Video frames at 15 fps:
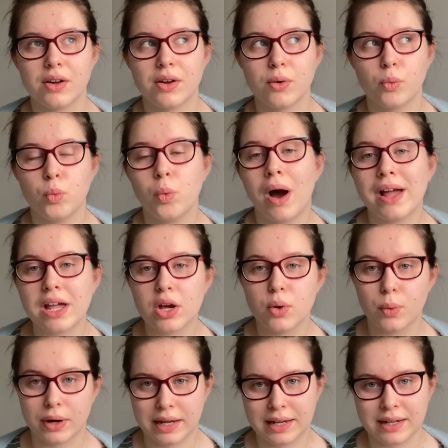White
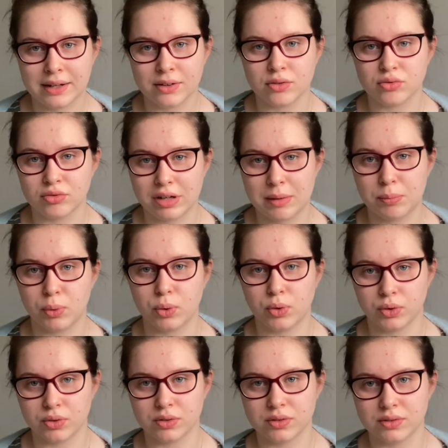Queen
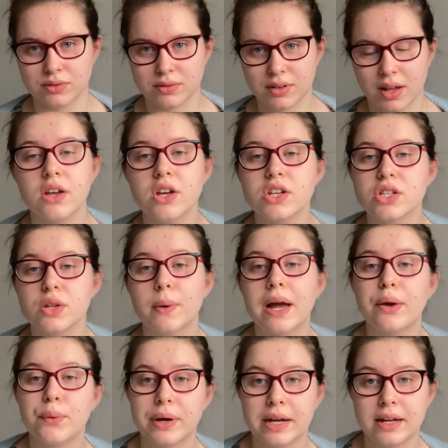Reborn. So the
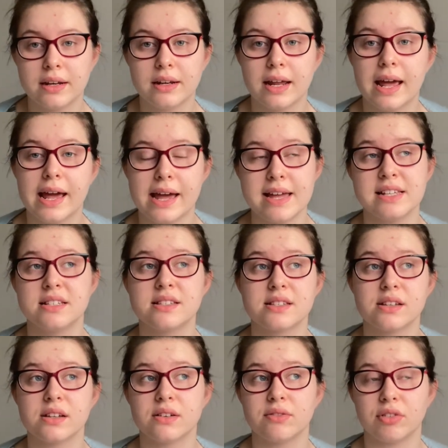White Queen
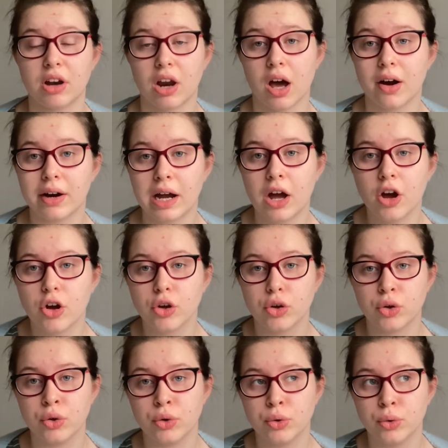is Valaria,
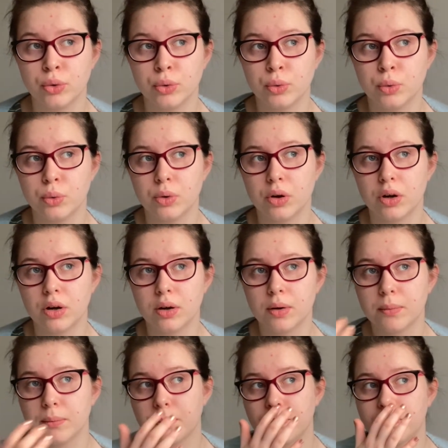who
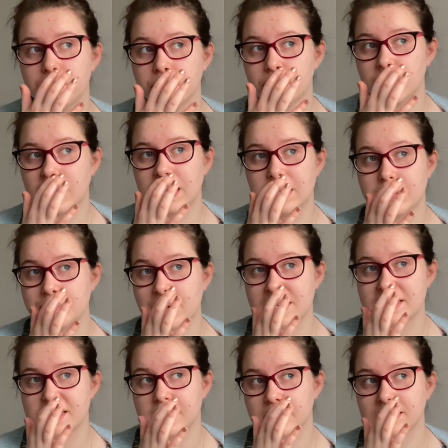
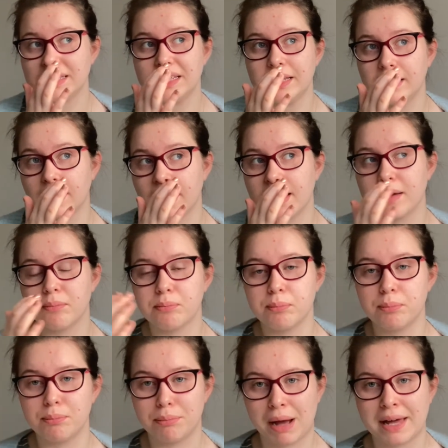basically like
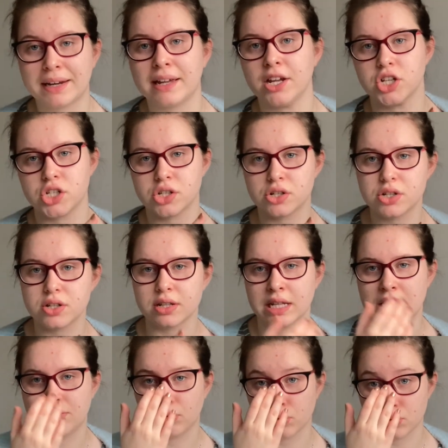banished the
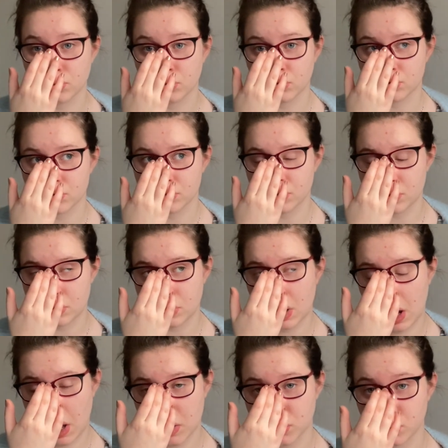evil
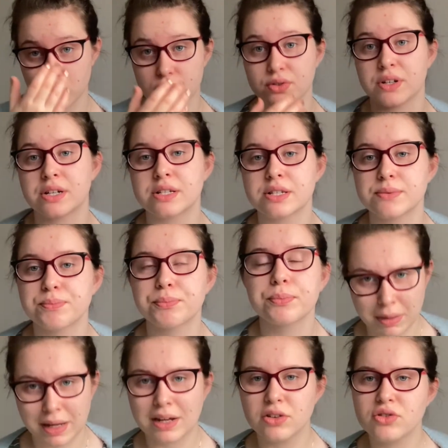sorceress
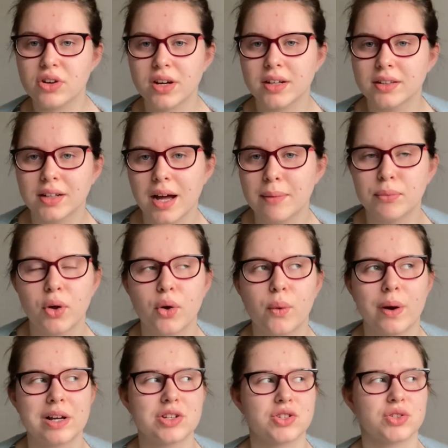Maedra. I'm not
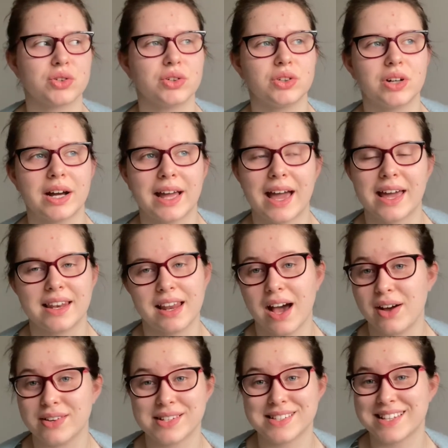quite sure again
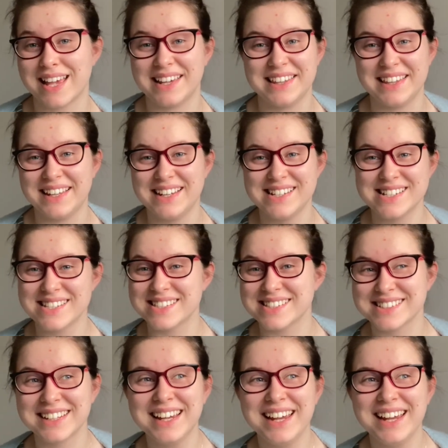how to say these,